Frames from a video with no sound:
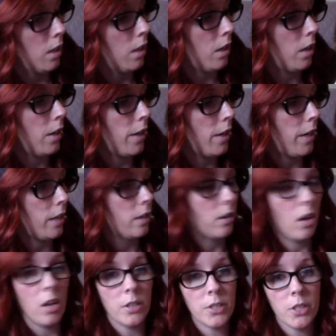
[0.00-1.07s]
All right.
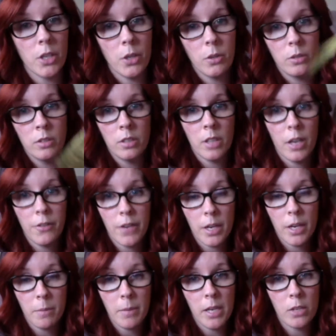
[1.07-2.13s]
Also, I
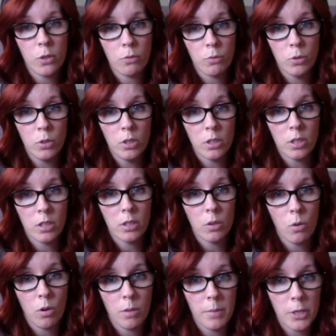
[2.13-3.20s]
recommend a
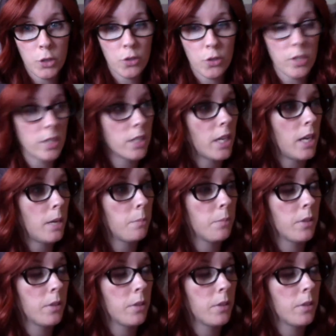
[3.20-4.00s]
ruler or a measuring tape,